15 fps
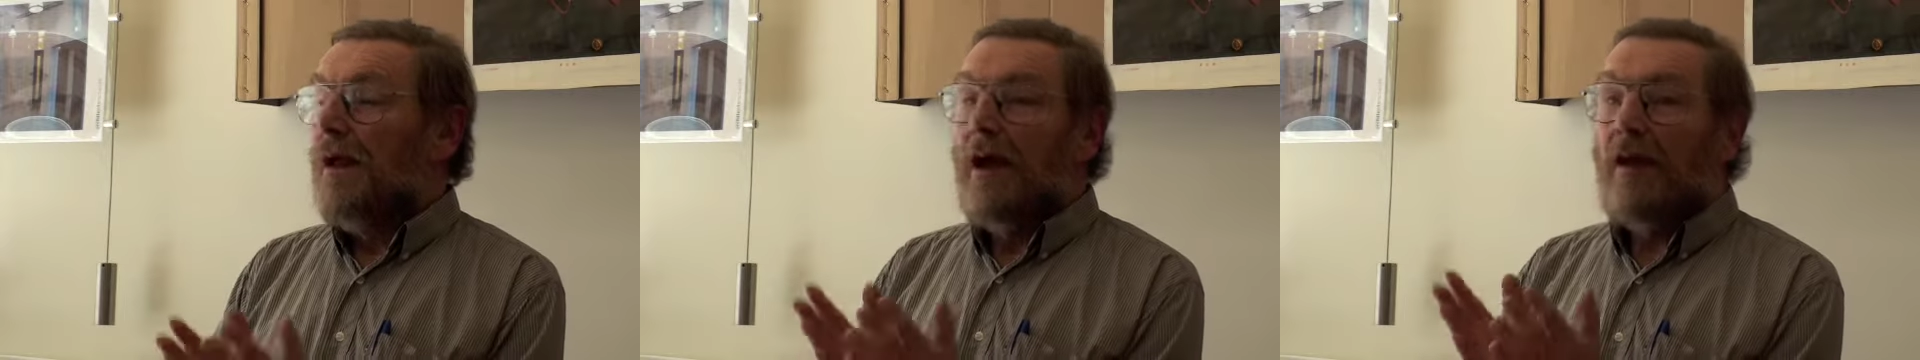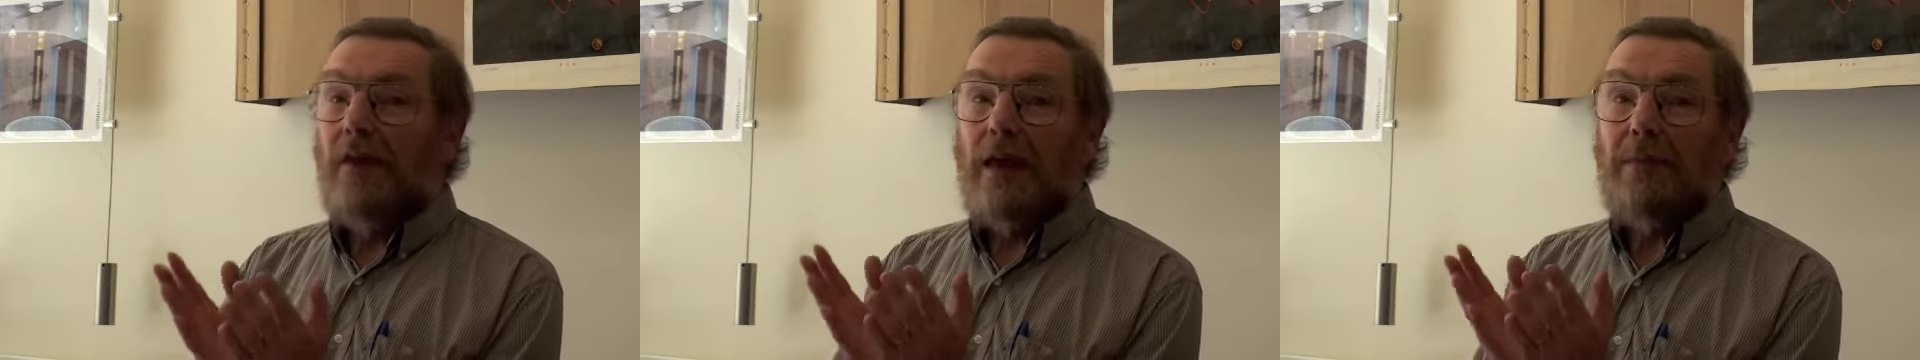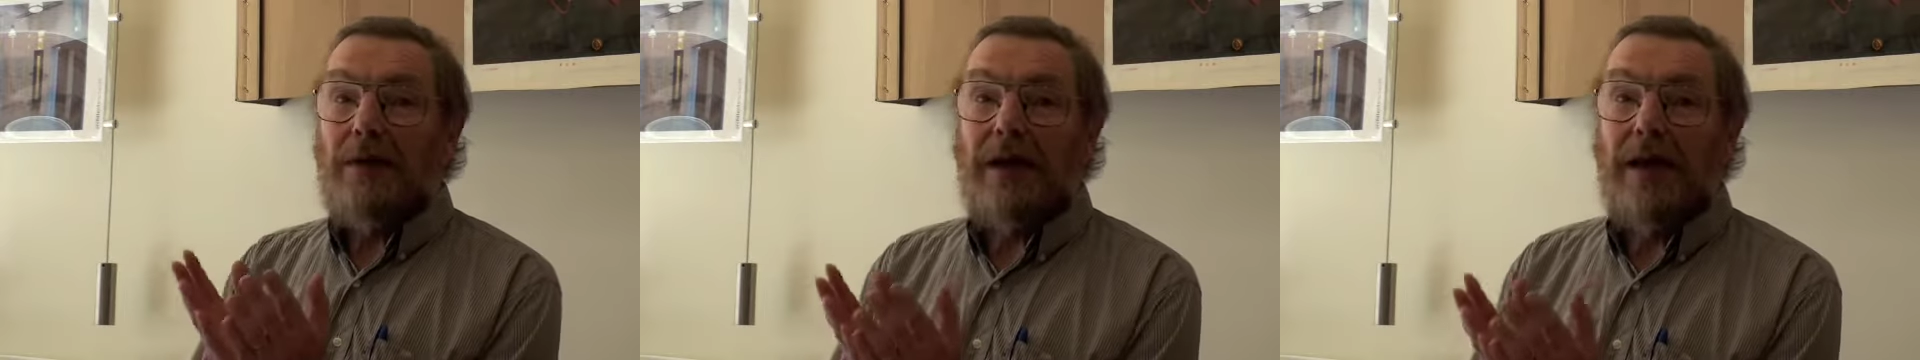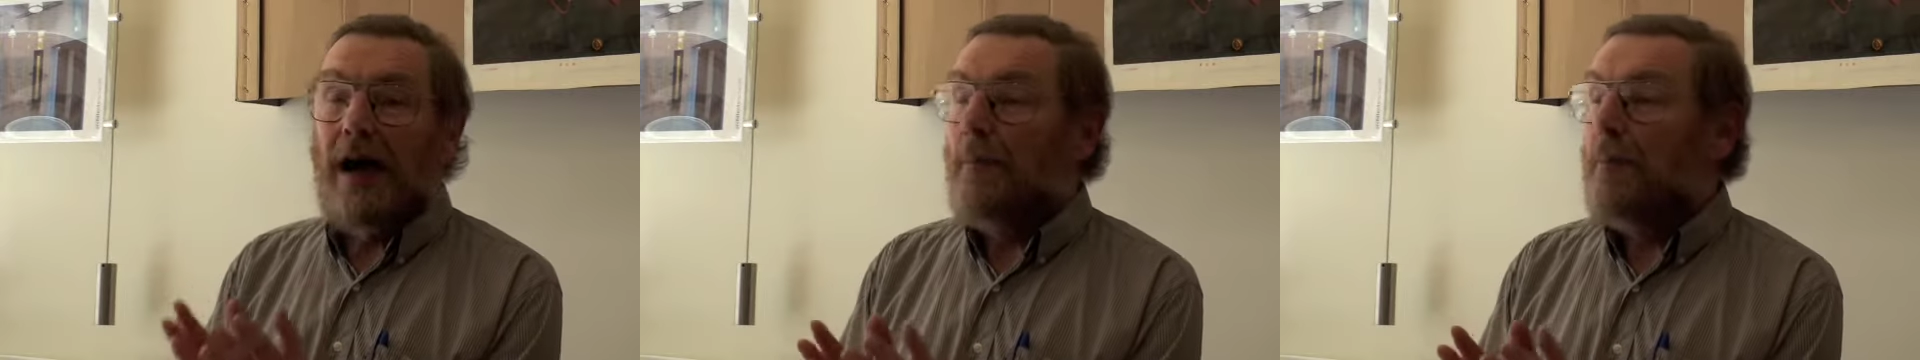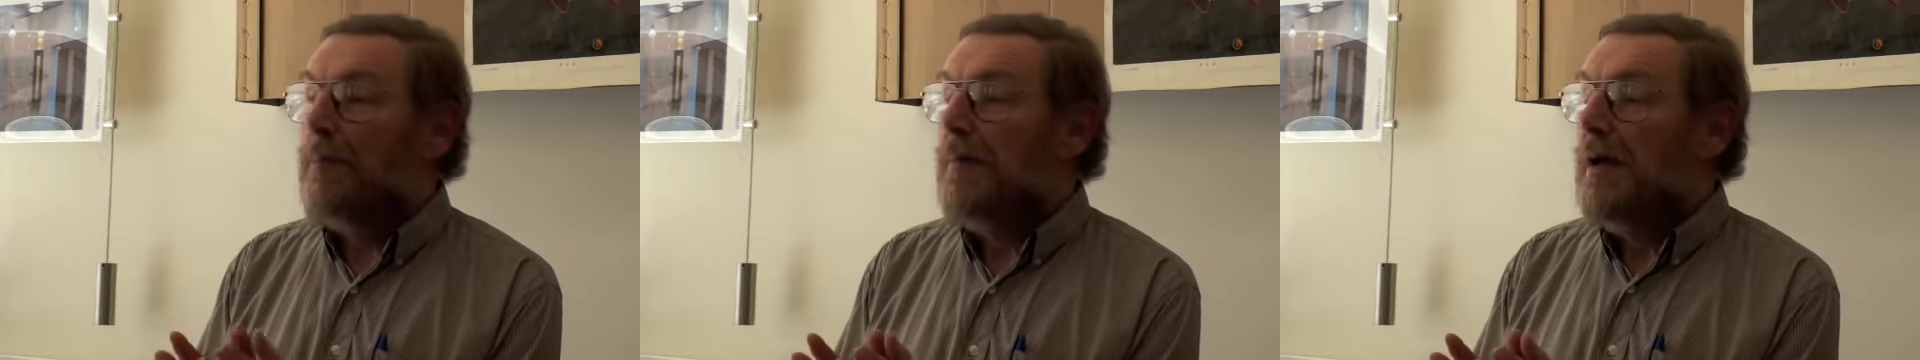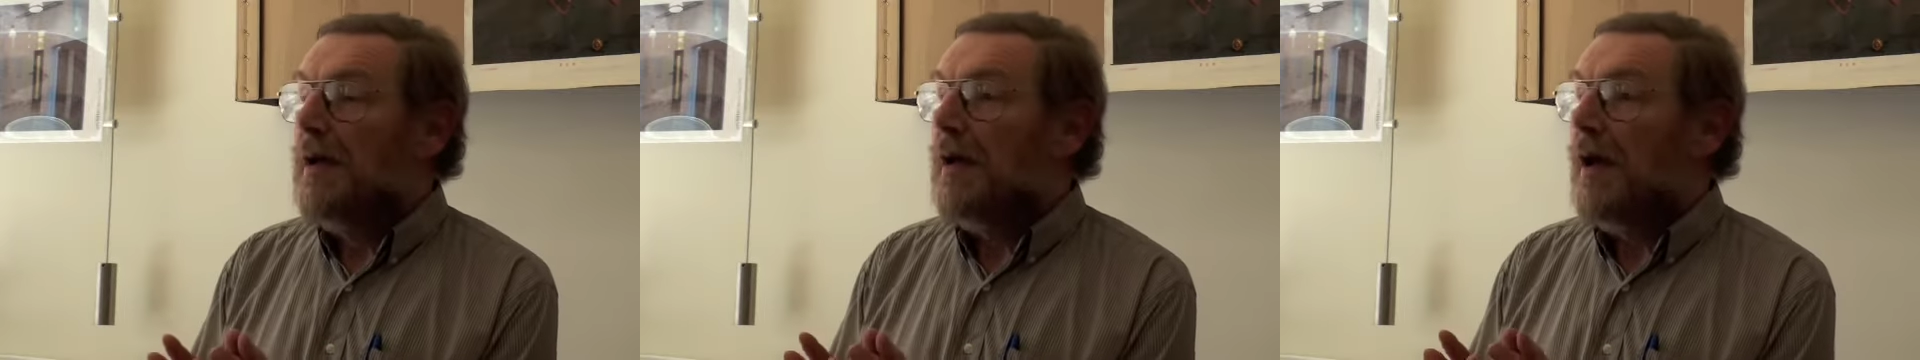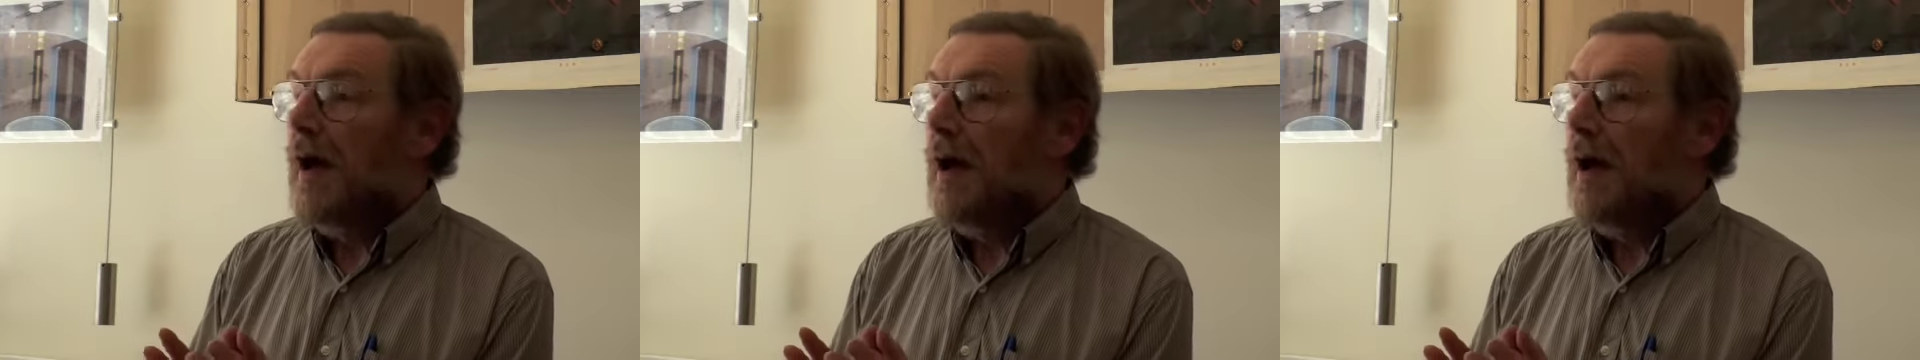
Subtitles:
and they become